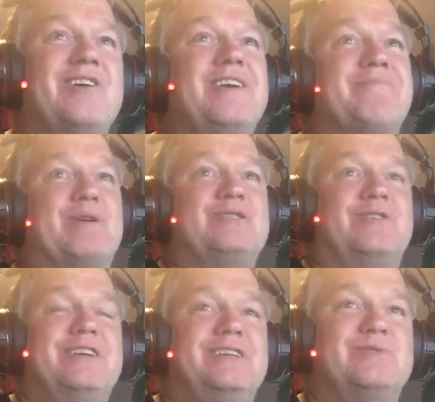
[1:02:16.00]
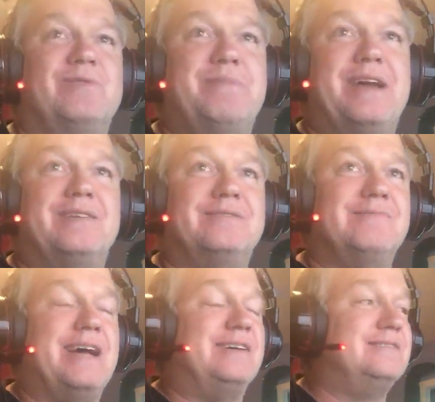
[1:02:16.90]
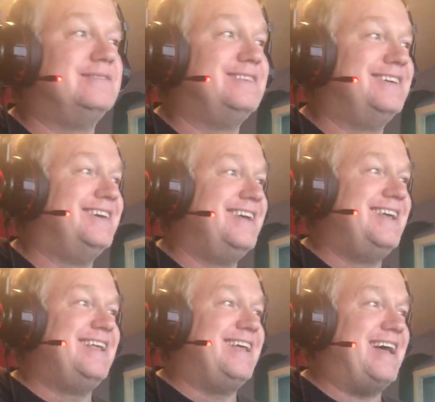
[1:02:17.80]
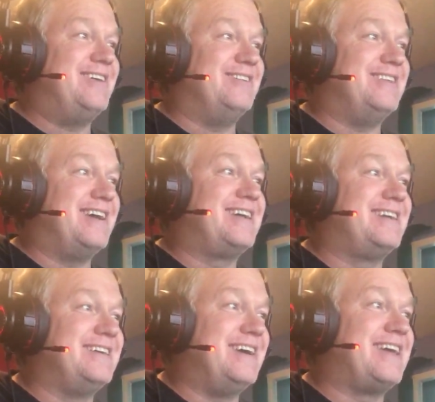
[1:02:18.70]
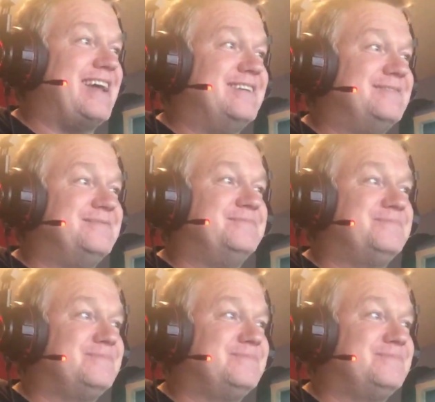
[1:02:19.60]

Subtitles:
Oh, you have personal issues with Beto. Well, I don't. Okay,